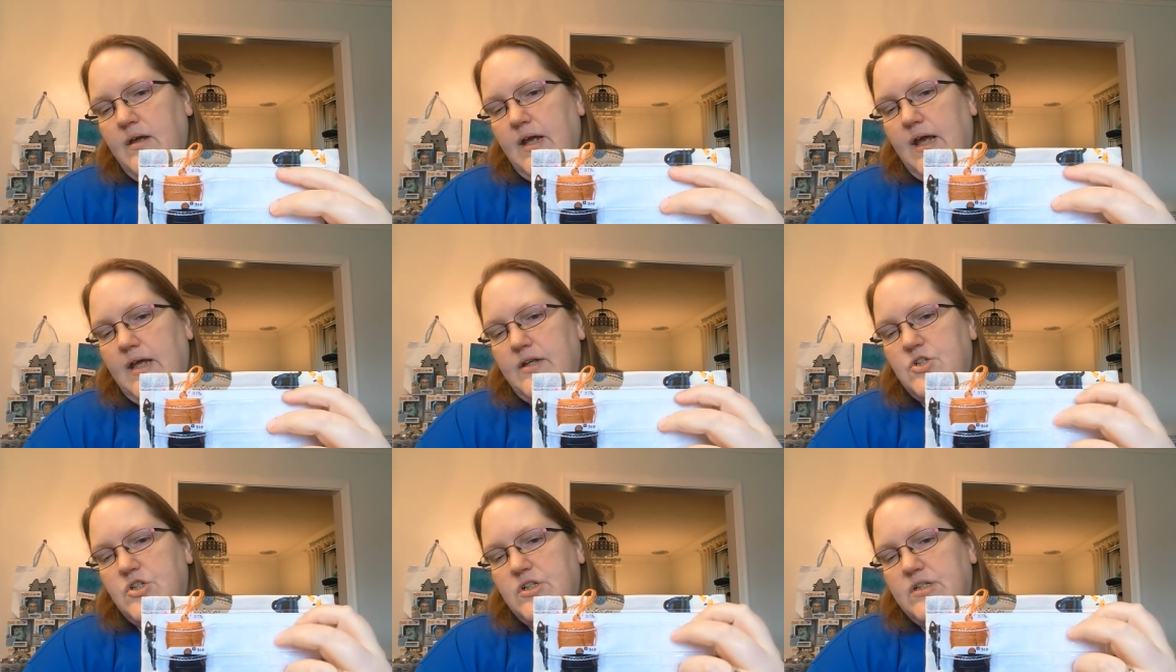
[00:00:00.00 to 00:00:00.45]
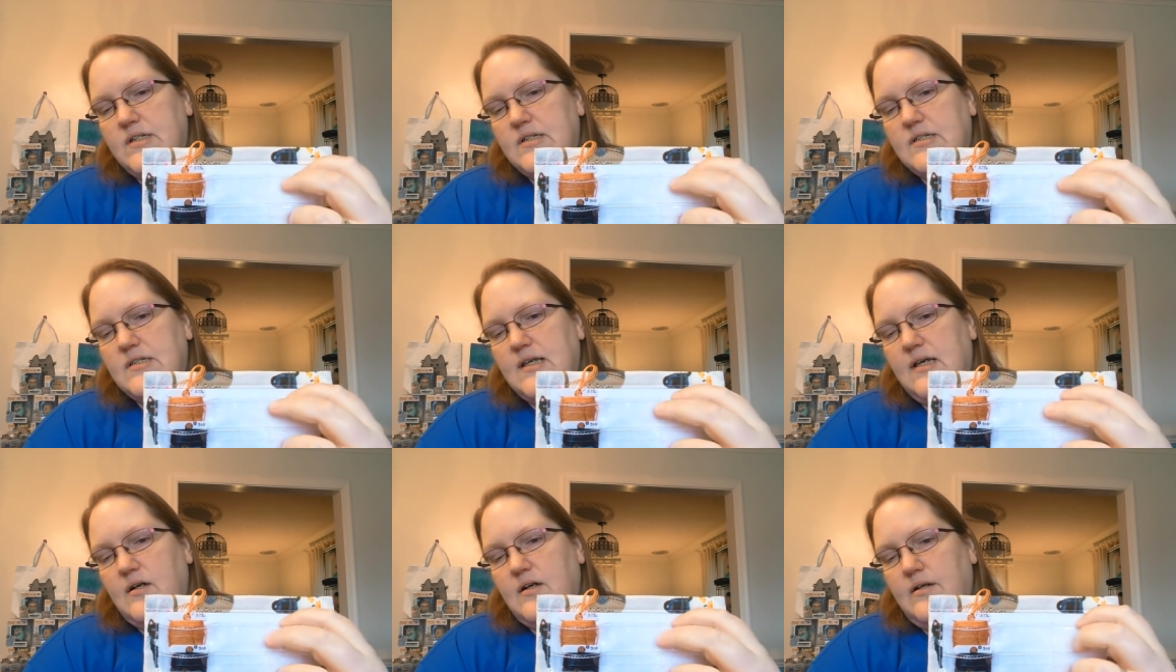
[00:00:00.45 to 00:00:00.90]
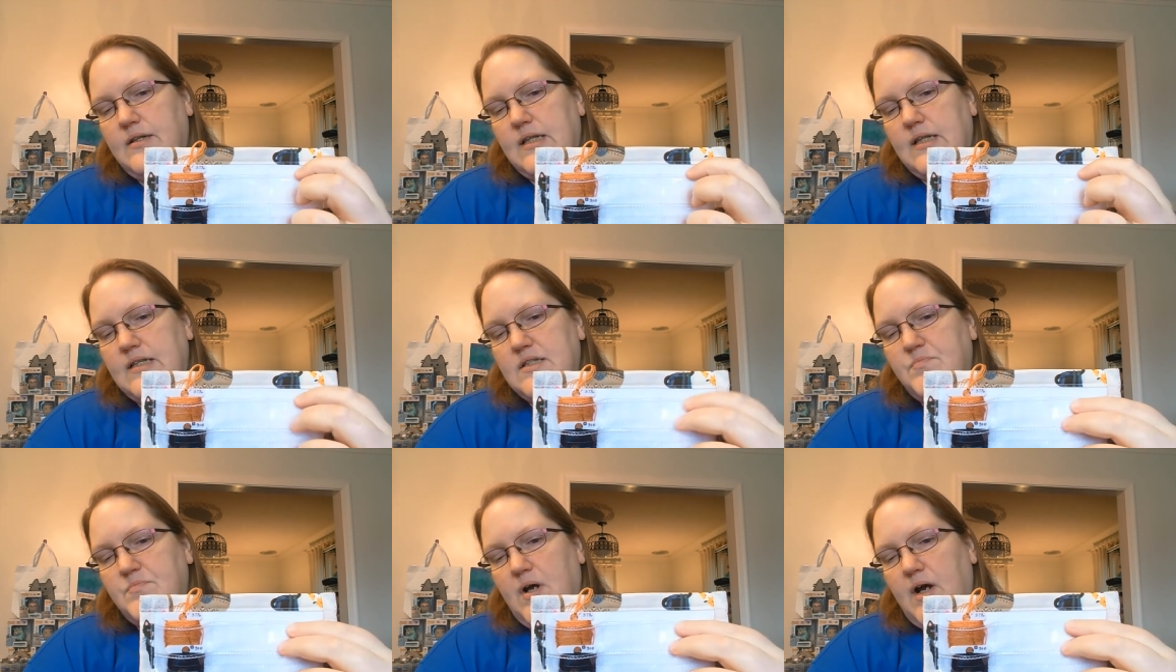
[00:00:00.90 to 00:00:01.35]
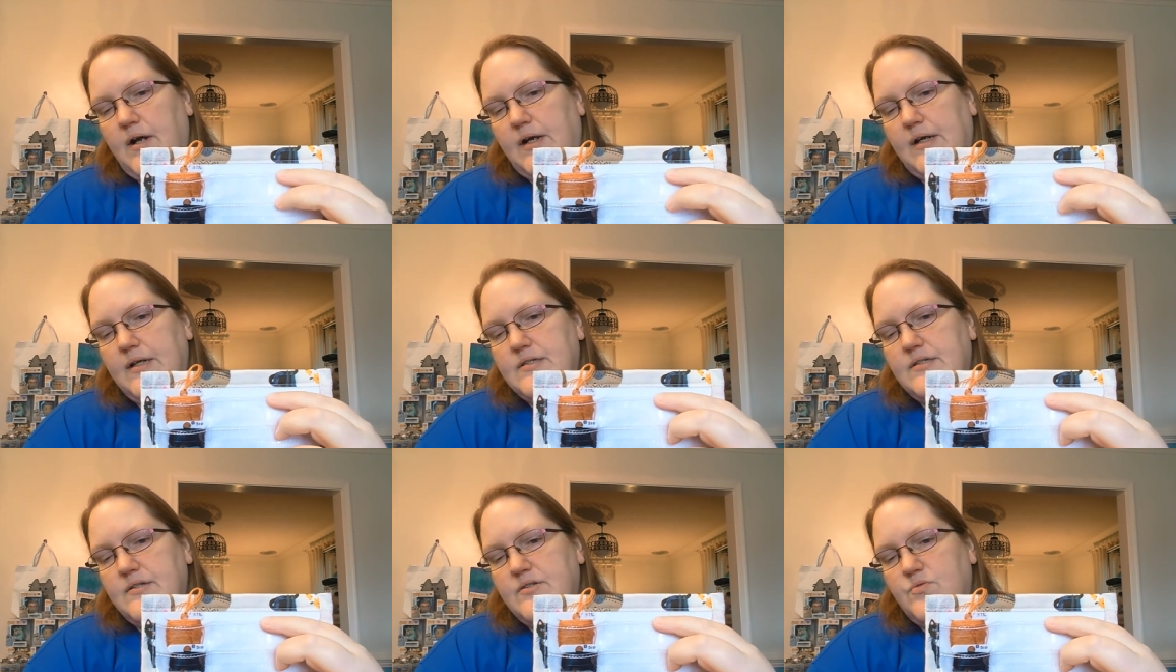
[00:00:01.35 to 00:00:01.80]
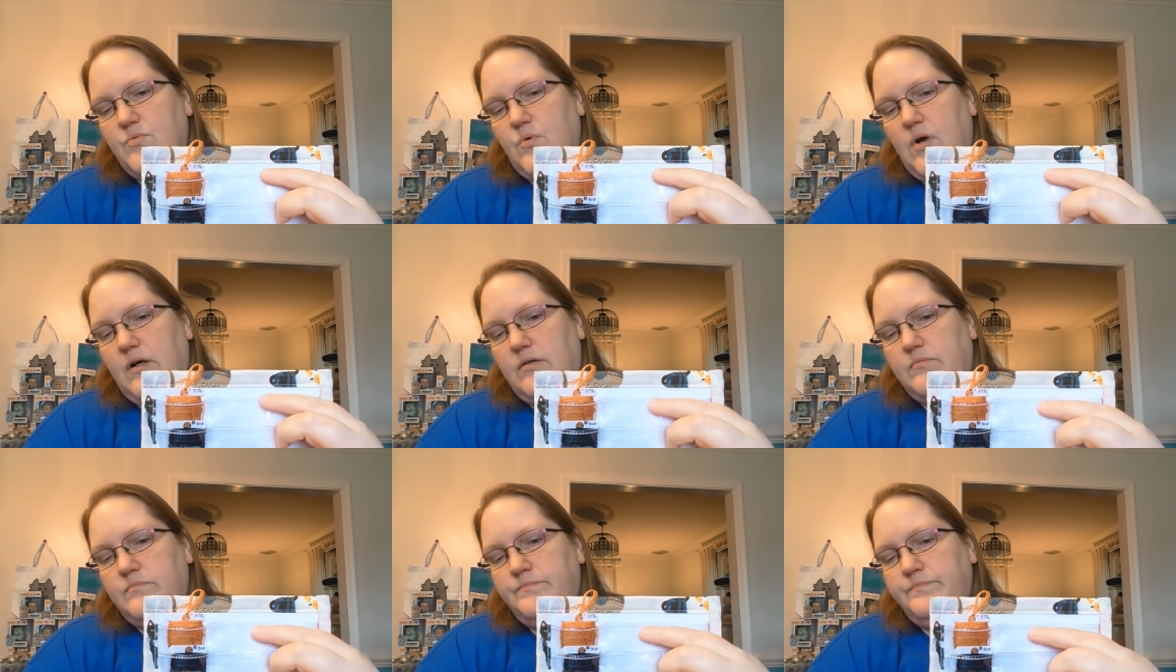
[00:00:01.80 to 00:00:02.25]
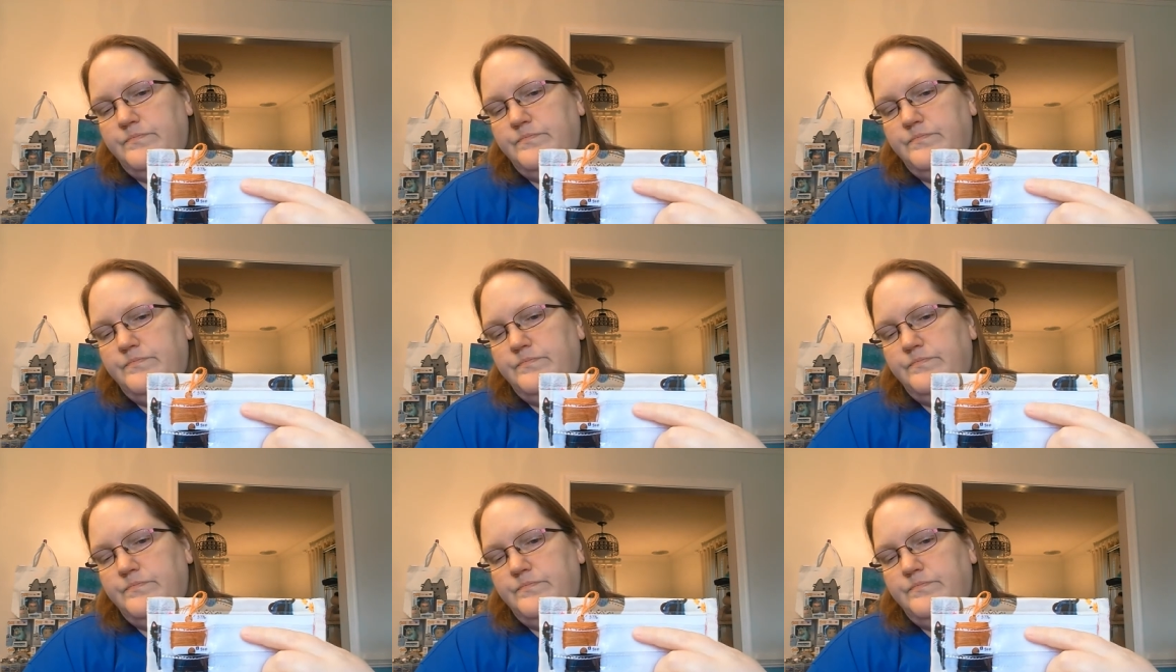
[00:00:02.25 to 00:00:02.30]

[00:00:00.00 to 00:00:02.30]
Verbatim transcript: And she does that on these pockets as well.